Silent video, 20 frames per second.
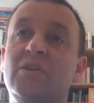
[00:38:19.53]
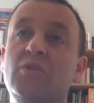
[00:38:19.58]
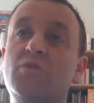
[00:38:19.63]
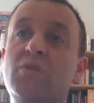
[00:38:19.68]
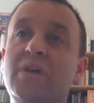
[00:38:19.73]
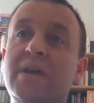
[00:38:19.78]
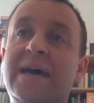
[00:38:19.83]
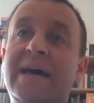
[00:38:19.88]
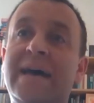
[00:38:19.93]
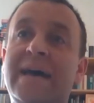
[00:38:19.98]

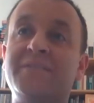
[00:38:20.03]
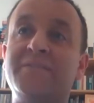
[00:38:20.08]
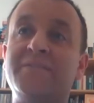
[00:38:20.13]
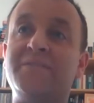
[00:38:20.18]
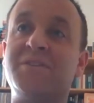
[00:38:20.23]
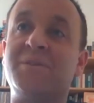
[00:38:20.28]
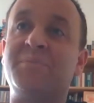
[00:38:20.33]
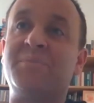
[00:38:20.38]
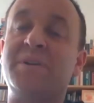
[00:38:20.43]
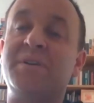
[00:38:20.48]

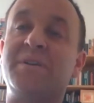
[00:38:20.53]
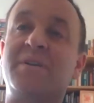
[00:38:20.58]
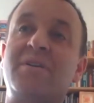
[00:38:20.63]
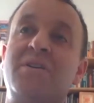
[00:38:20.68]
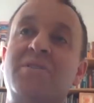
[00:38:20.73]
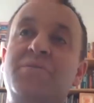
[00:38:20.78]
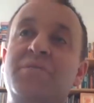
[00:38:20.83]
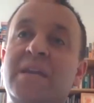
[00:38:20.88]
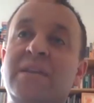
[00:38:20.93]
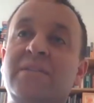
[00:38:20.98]

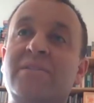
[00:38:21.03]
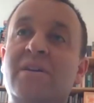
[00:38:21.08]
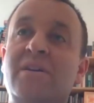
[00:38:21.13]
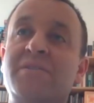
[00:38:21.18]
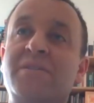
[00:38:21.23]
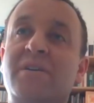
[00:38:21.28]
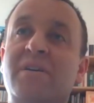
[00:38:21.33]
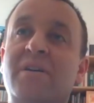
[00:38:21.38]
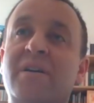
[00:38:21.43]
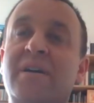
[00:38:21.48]

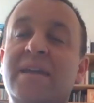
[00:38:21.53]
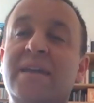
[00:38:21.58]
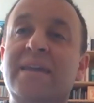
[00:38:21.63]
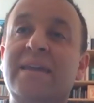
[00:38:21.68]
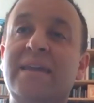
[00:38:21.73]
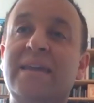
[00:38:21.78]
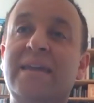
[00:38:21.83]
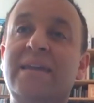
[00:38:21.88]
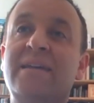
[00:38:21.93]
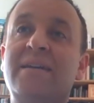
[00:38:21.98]

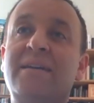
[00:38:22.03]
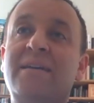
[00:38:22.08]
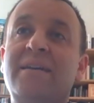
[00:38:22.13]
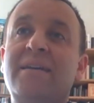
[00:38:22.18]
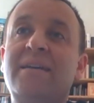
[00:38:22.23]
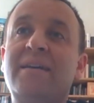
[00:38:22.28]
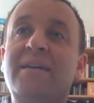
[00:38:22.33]
luke@dublincoding.ie.